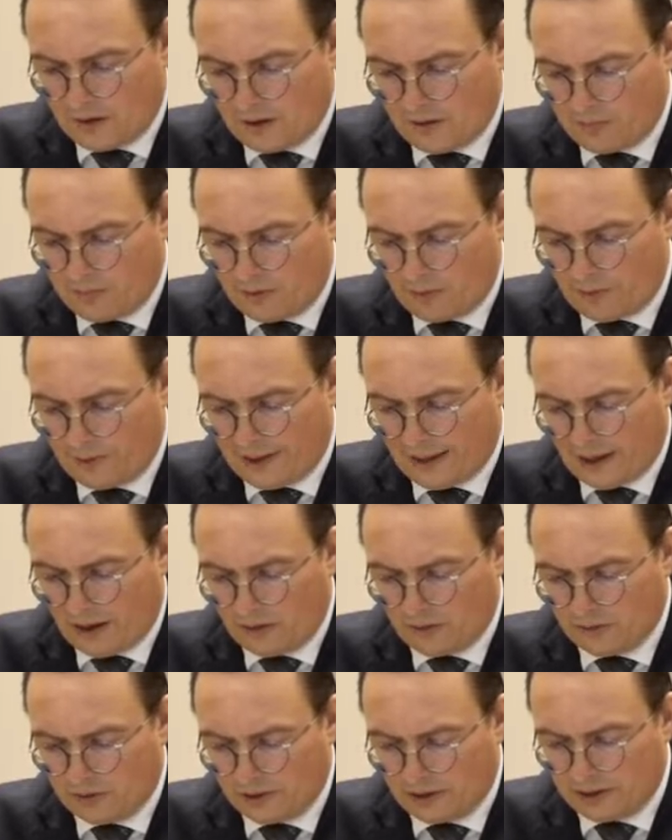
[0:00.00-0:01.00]
But we're
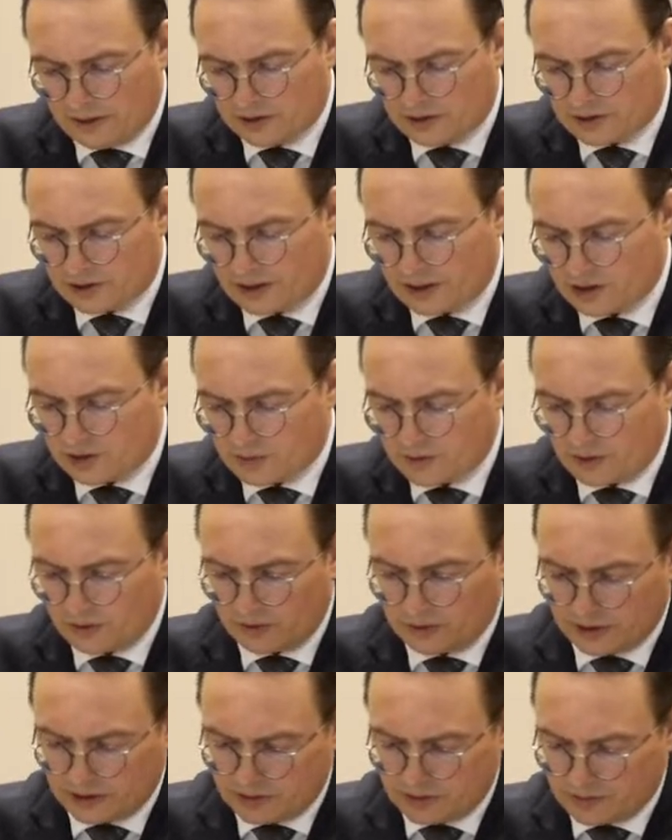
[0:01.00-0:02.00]
now in a stage when
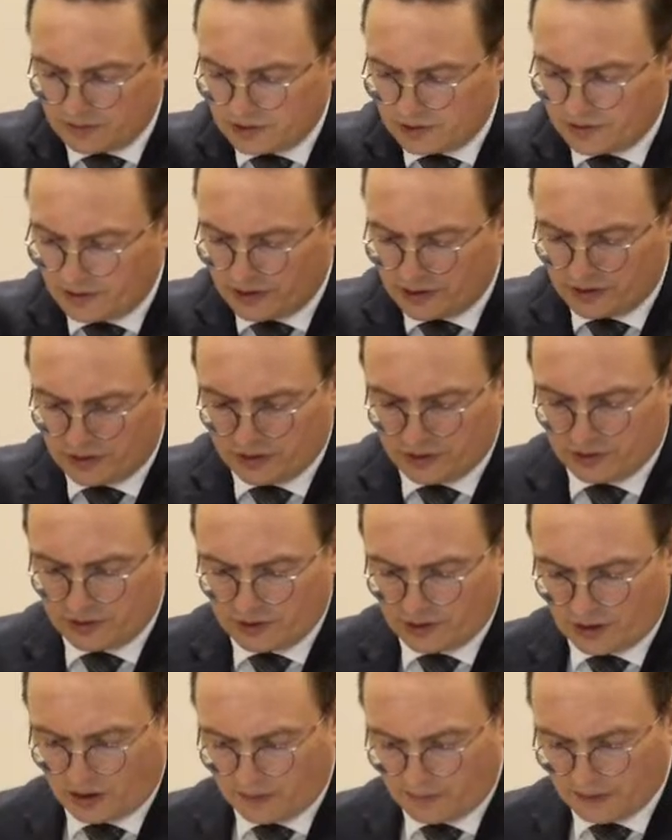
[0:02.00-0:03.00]
all these restrictions
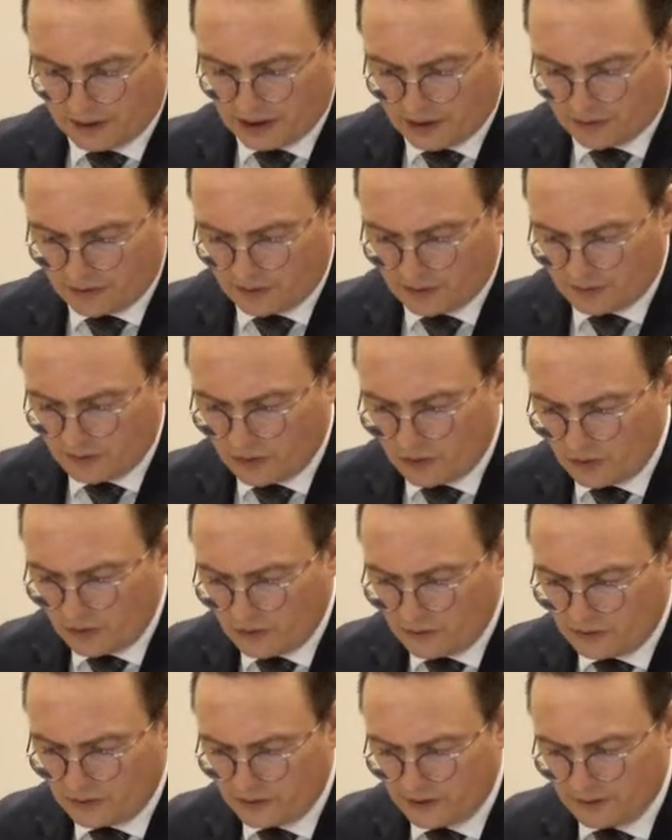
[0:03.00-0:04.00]
are being
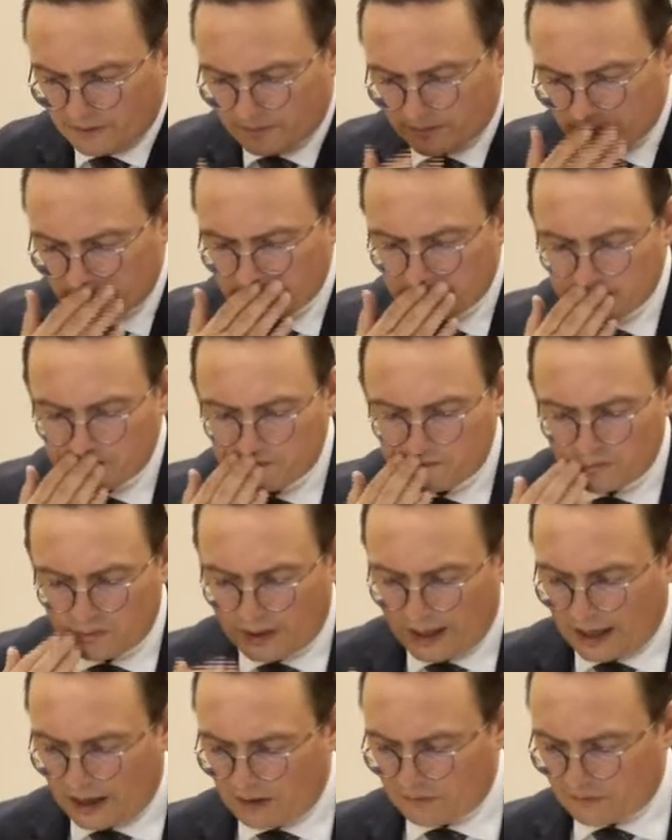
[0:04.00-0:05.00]
removed. We
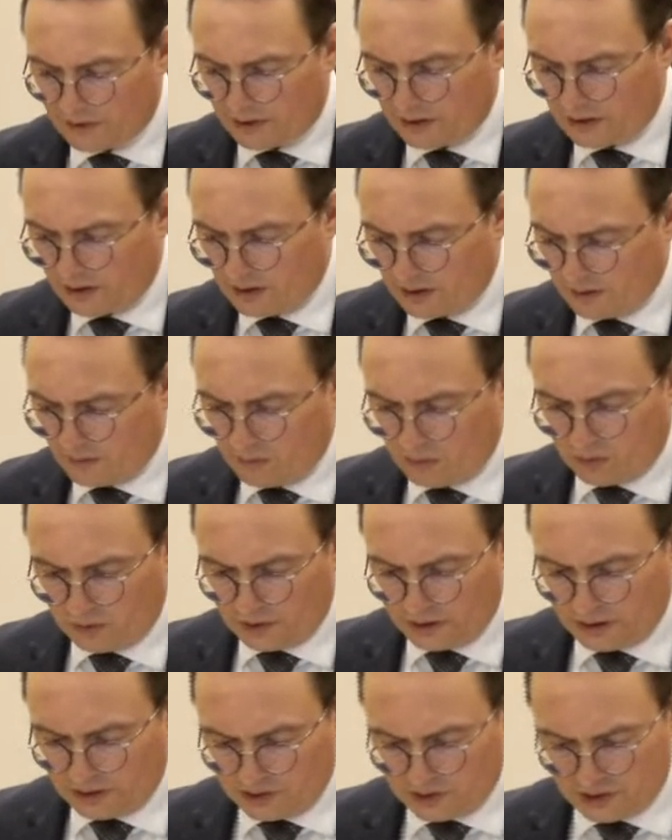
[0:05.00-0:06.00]
have a
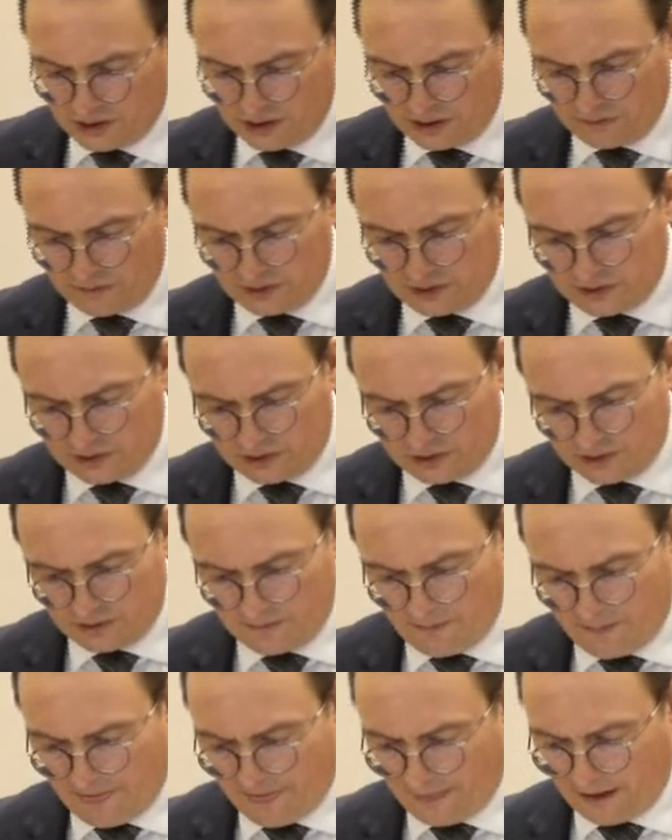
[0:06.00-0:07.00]
morning service
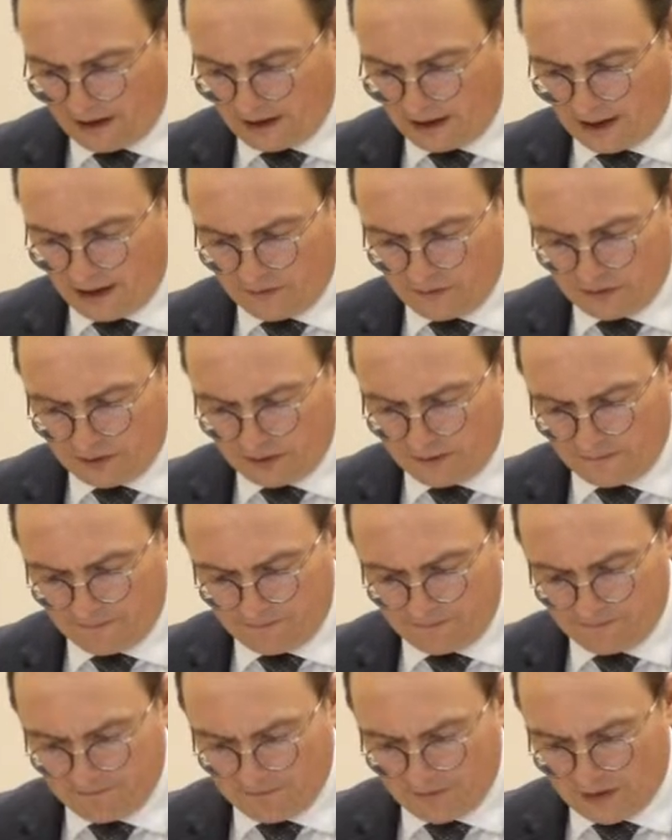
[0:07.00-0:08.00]
at 11,
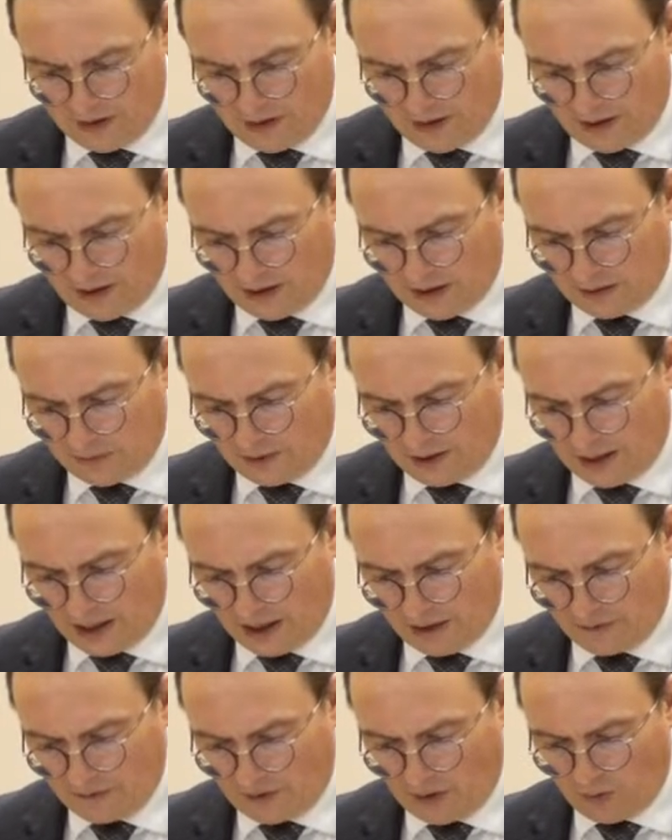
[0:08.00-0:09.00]
and we
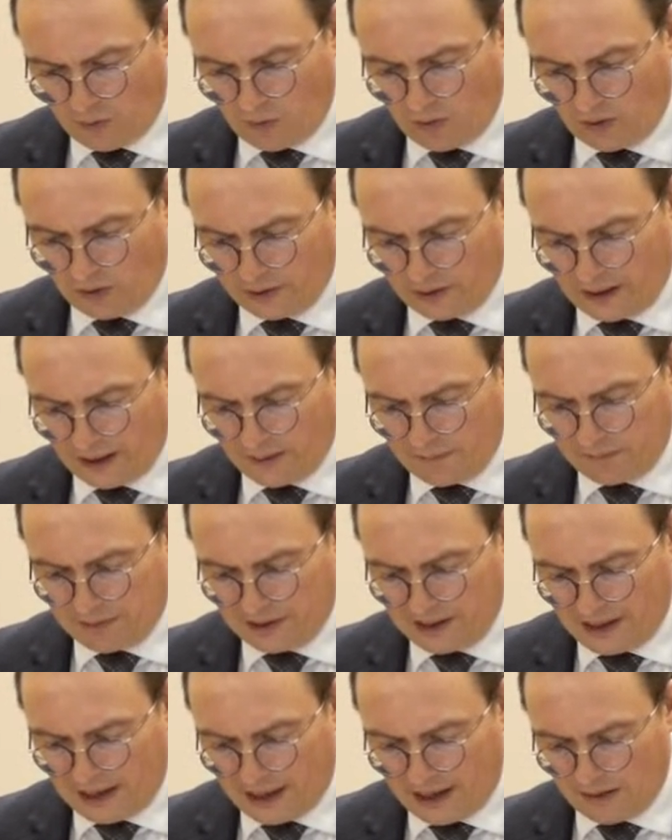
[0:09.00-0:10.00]
have a 1
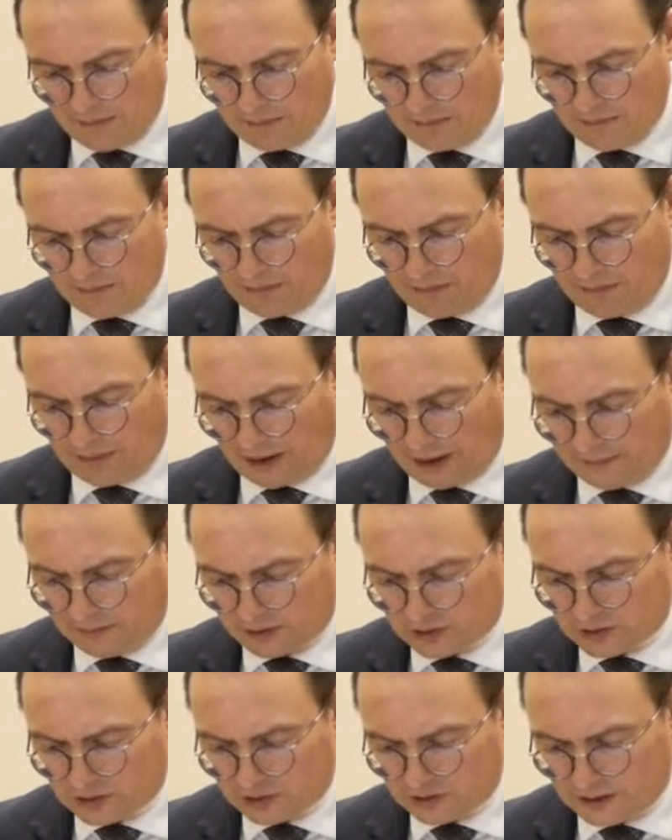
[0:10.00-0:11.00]
p.m. Bible
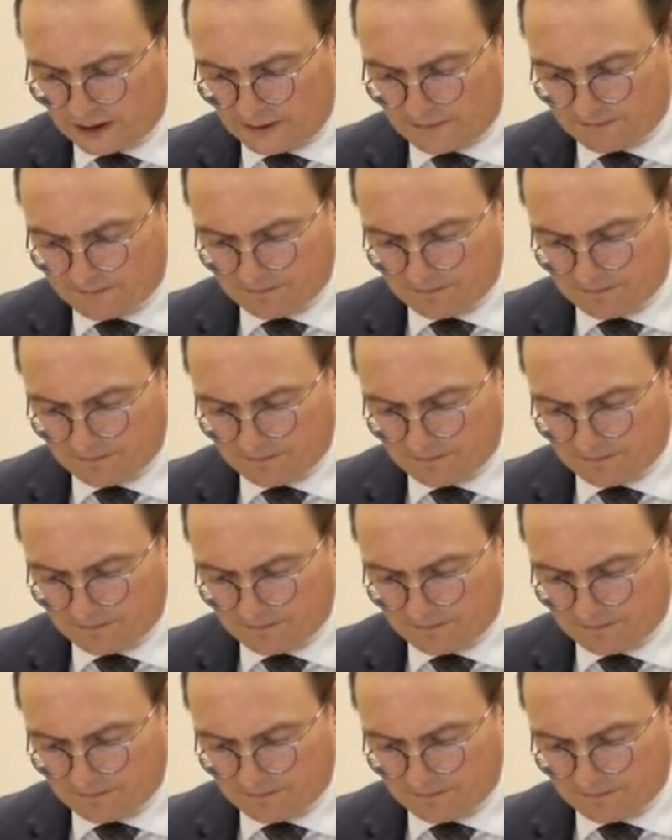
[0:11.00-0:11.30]
study.